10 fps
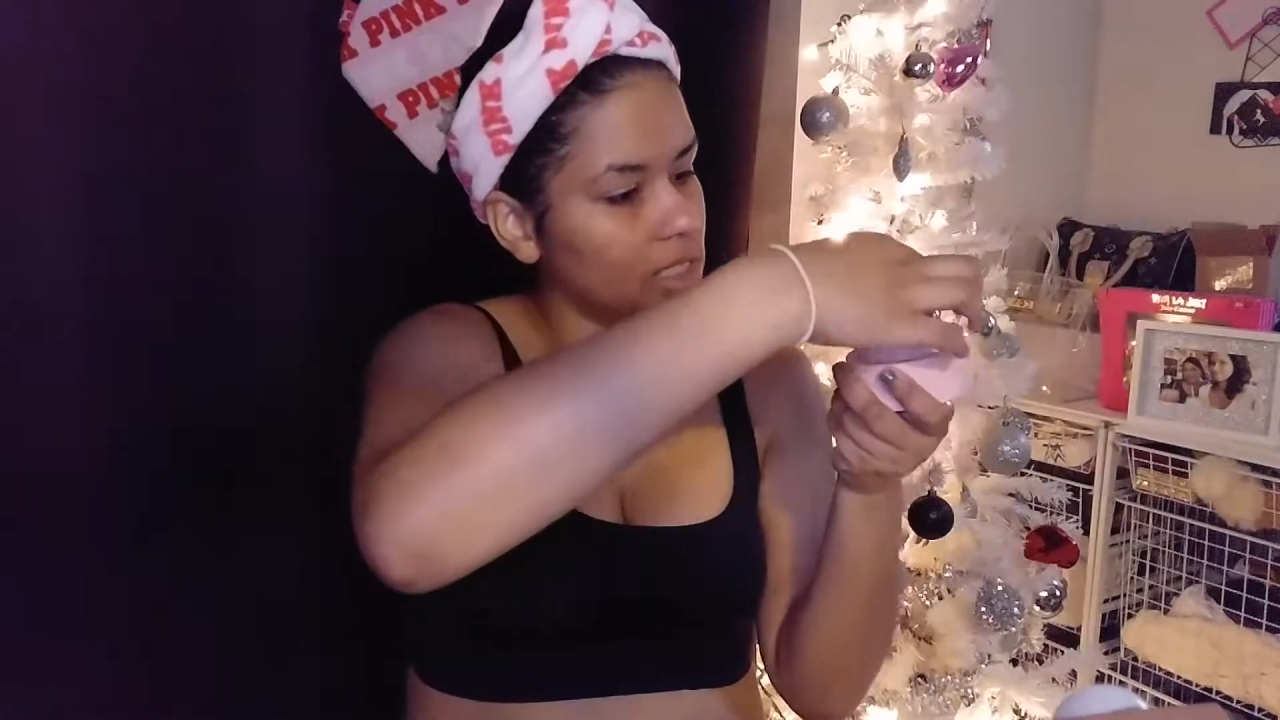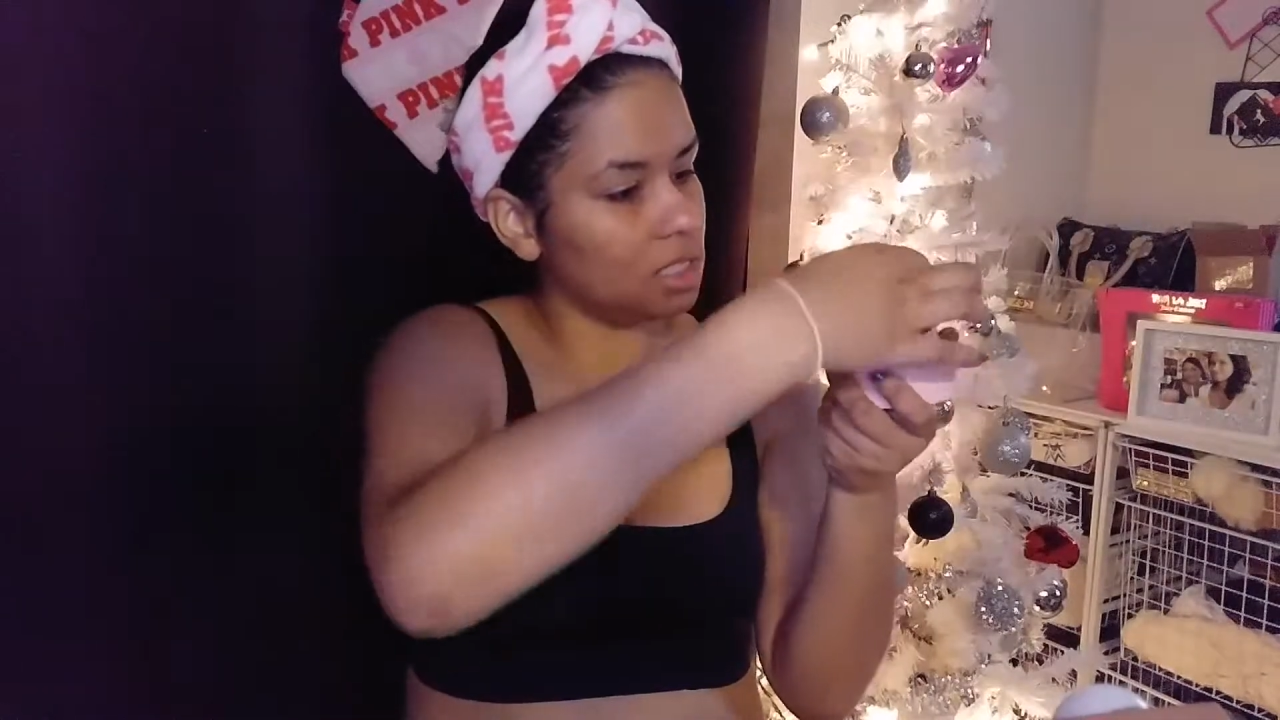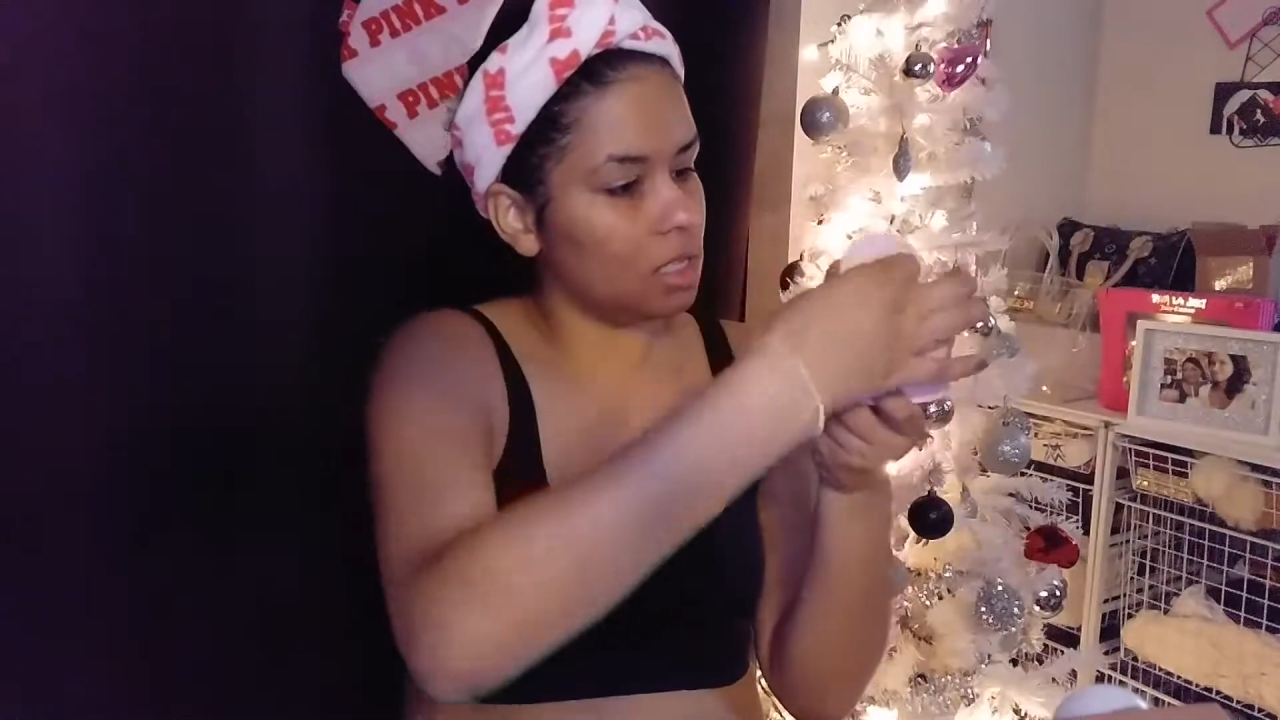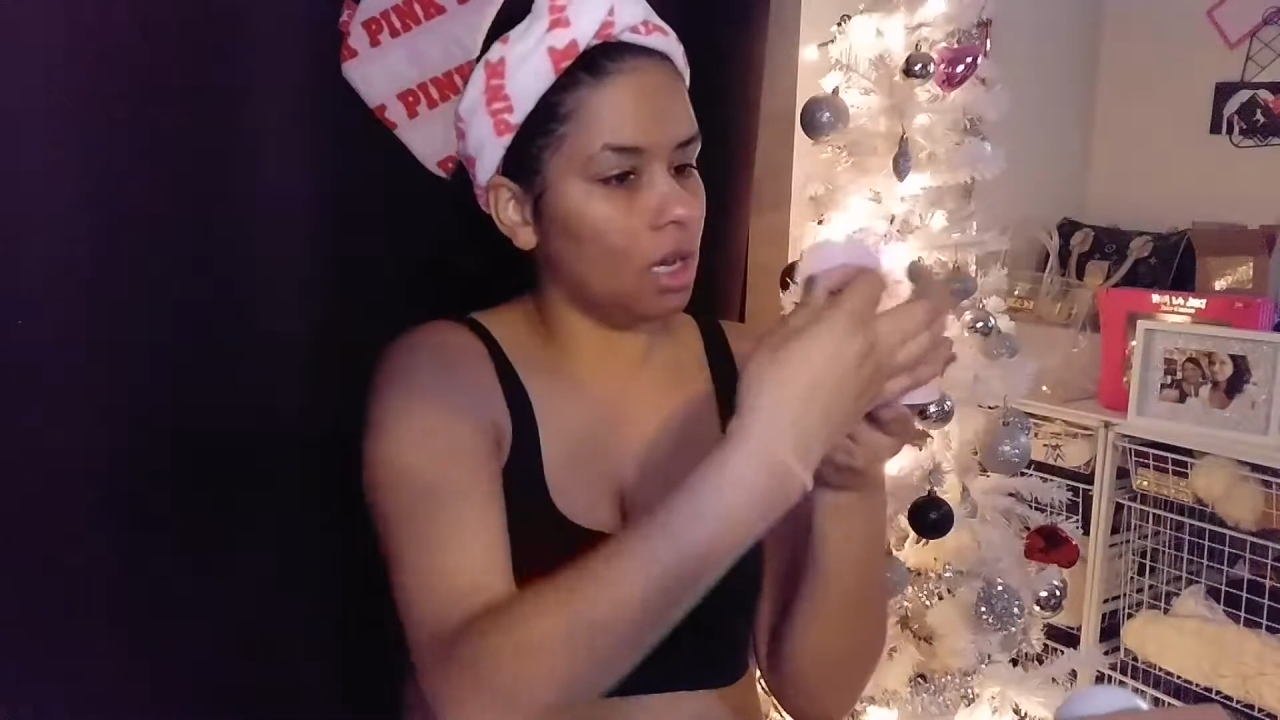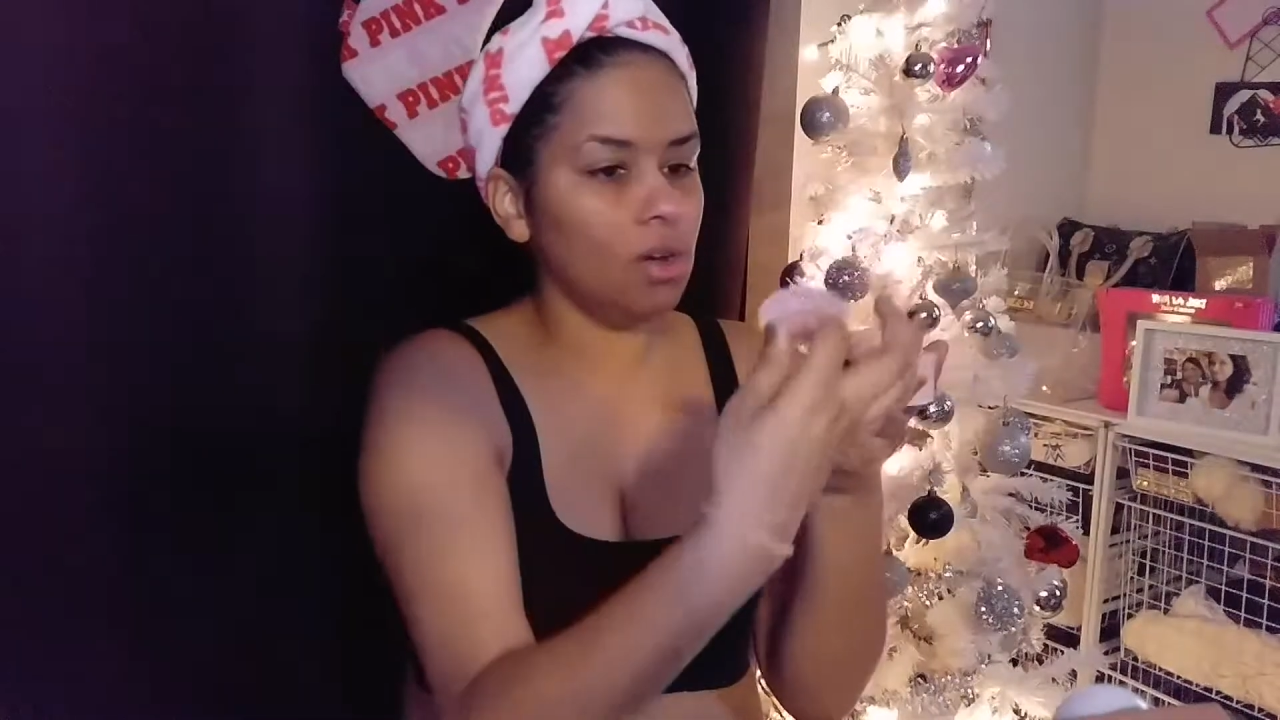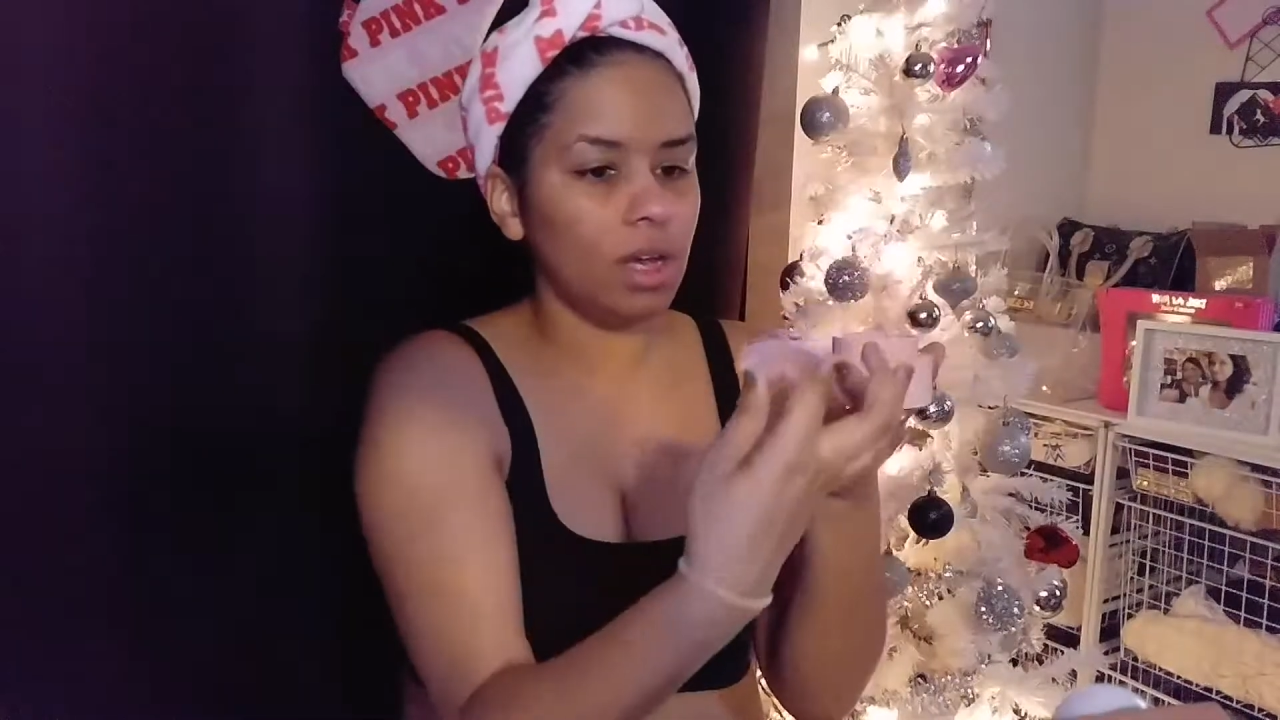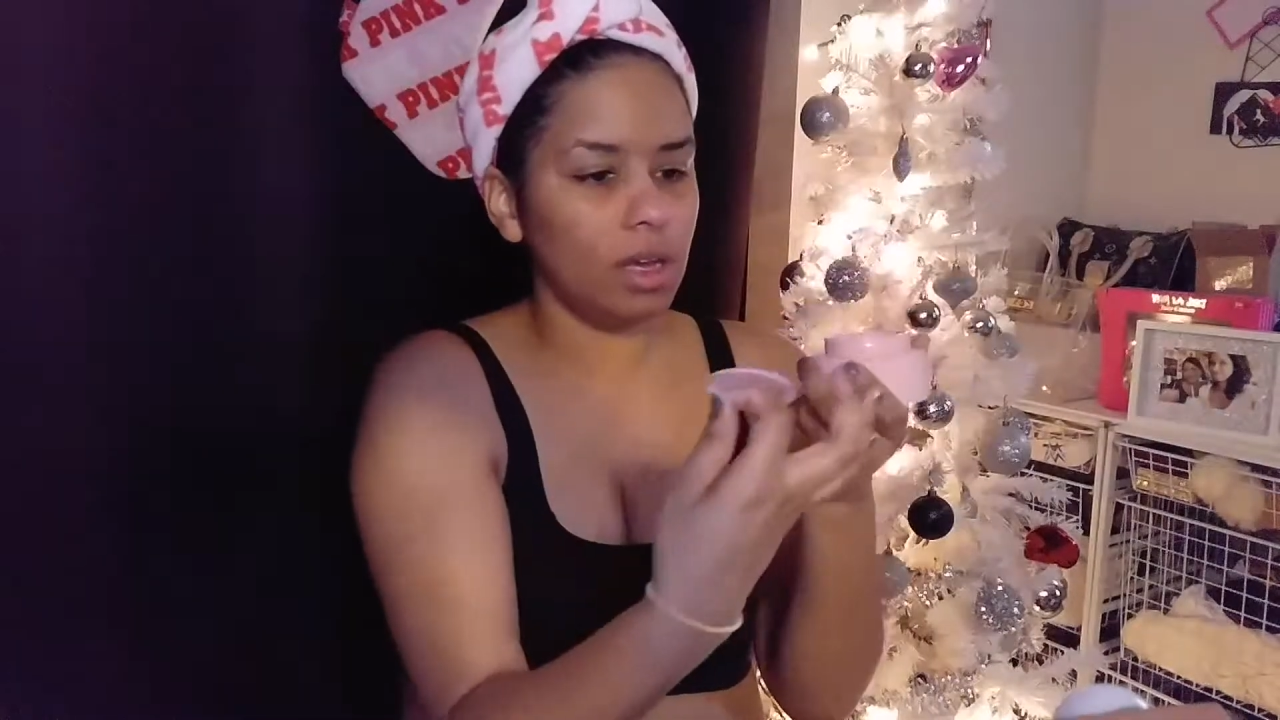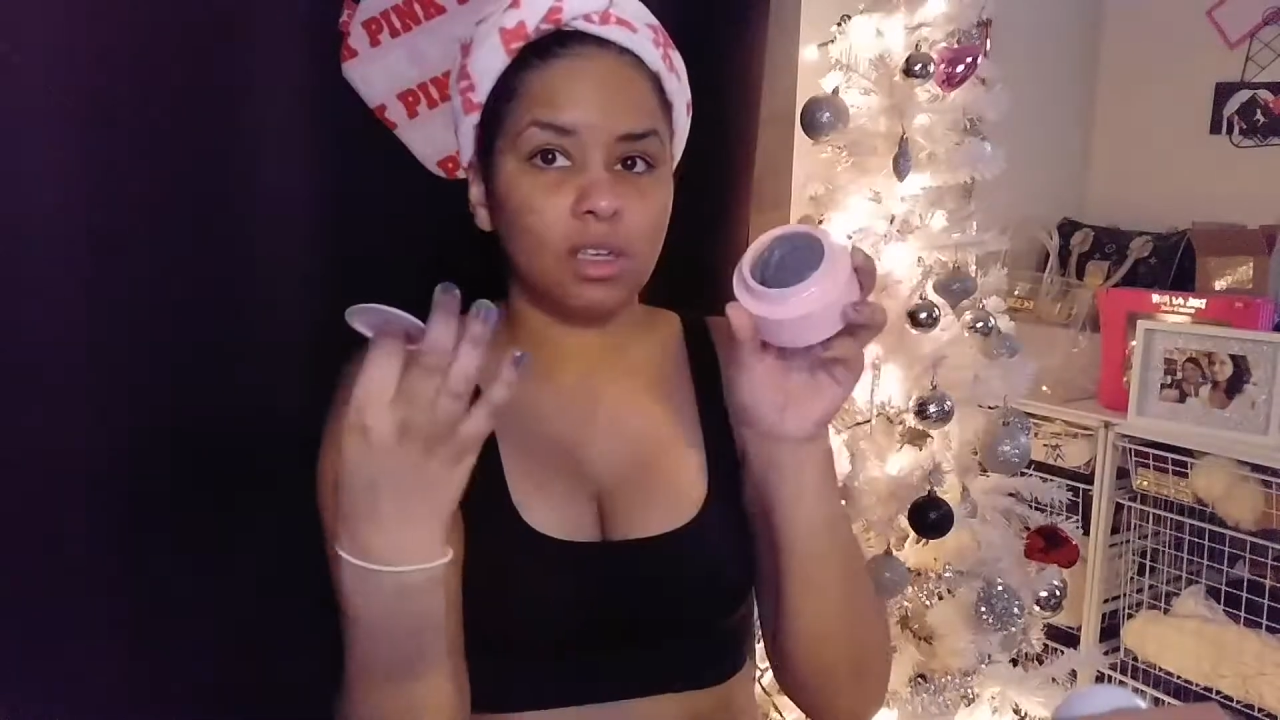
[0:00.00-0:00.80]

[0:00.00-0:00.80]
Just okay.